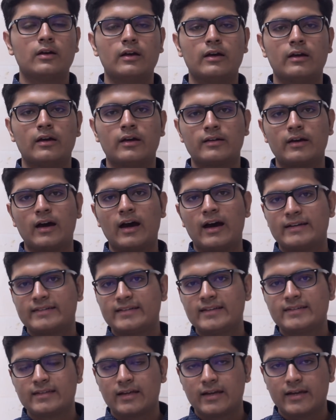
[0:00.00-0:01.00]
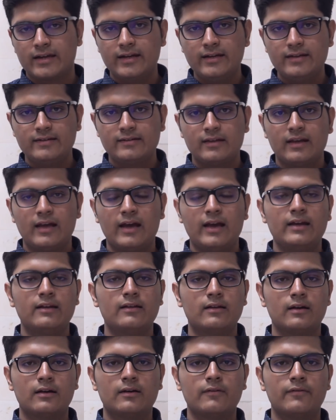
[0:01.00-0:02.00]
RC circuits and
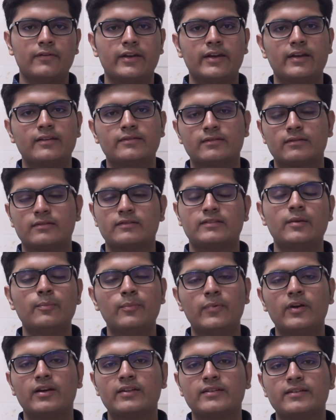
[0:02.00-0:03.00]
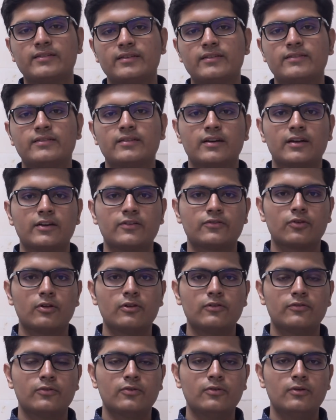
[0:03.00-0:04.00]
various simple resistance circuits
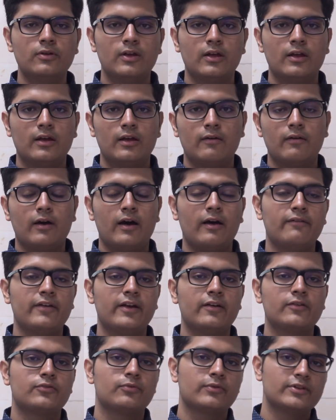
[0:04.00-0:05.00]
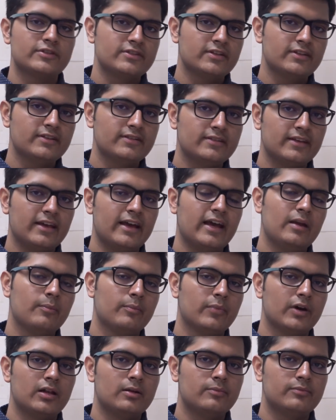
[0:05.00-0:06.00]
also, having switches
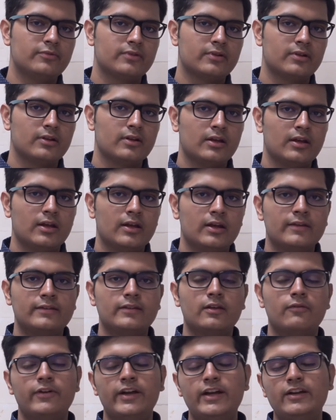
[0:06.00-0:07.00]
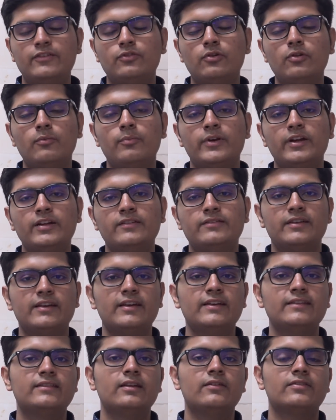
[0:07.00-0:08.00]
and bulbs. The Wheatstone bridge
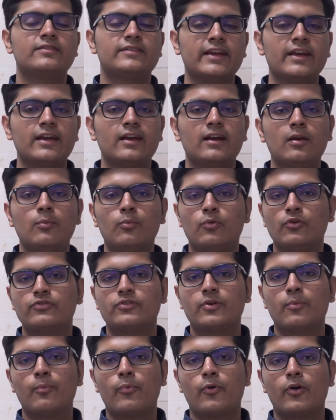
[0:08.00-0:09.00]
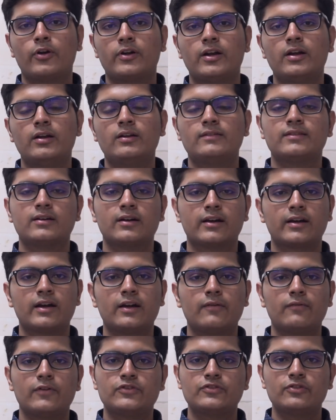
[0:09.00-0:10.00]
is the single most important
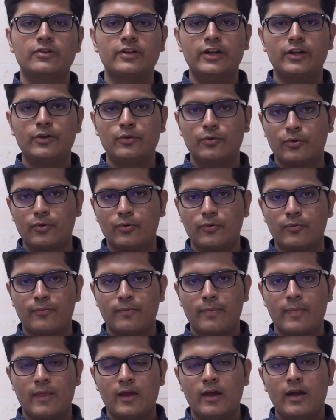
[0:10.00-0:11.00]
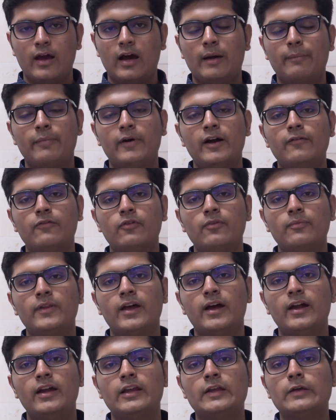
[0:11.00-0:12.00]
circuit which you need to know. Apart from
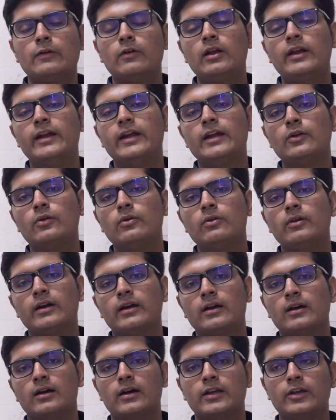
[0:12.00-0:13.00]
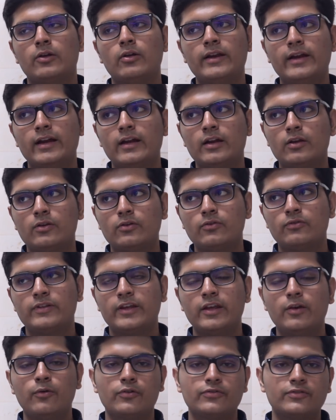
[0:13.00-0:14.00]
that, you'll get to
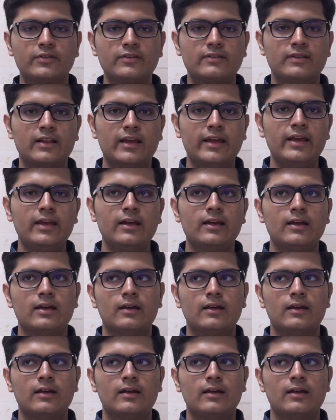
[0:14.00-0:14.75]
see questions like